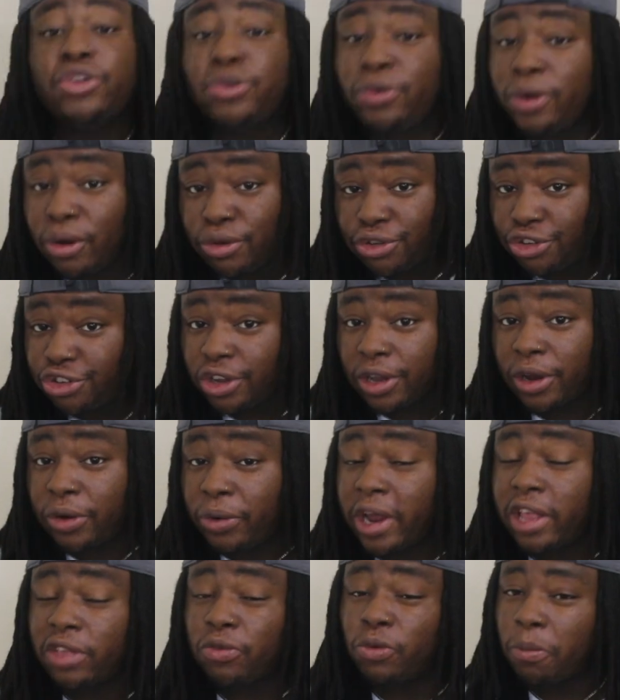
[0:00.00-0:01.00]
You know shit
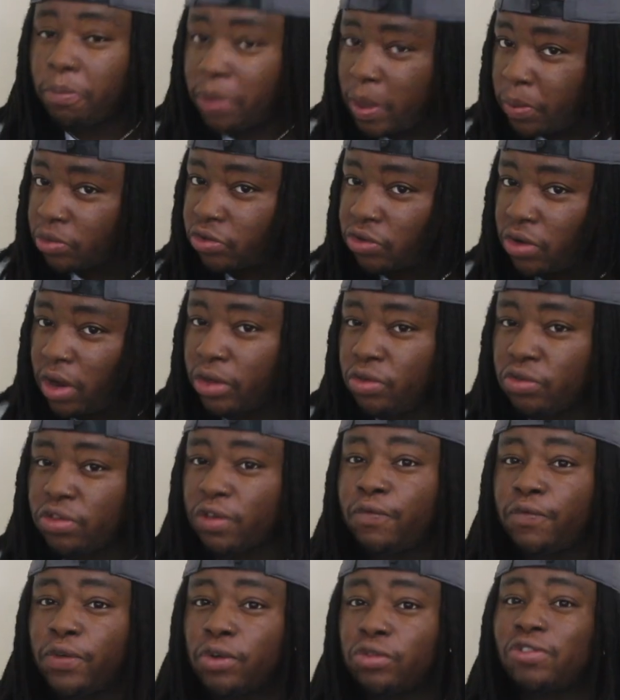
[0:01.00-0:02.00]
crazy when people start
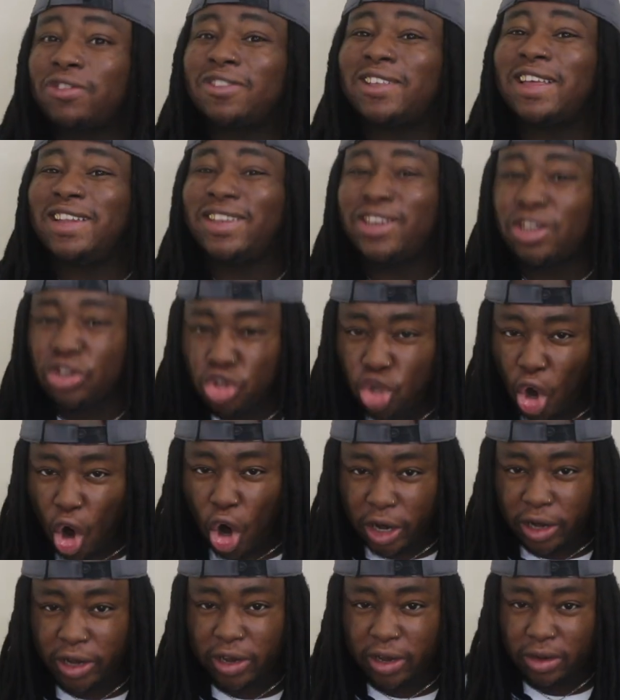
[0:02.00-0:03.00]
using filters in the
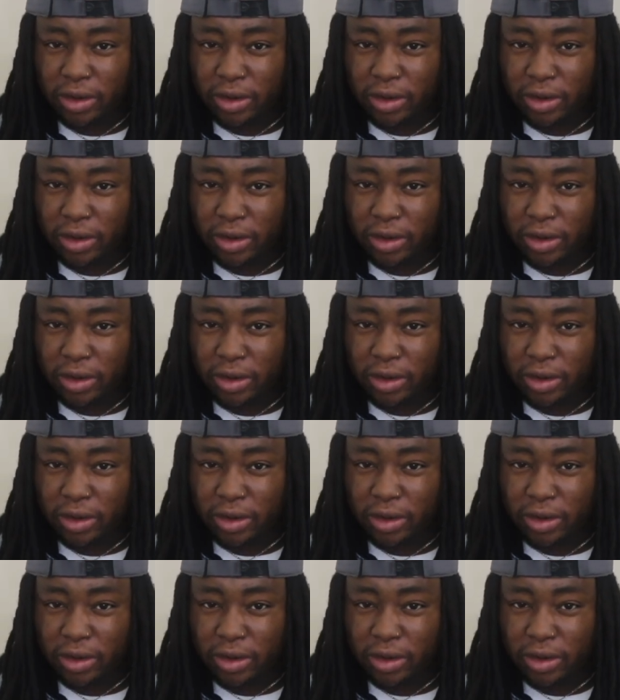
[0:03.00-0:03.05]
dark.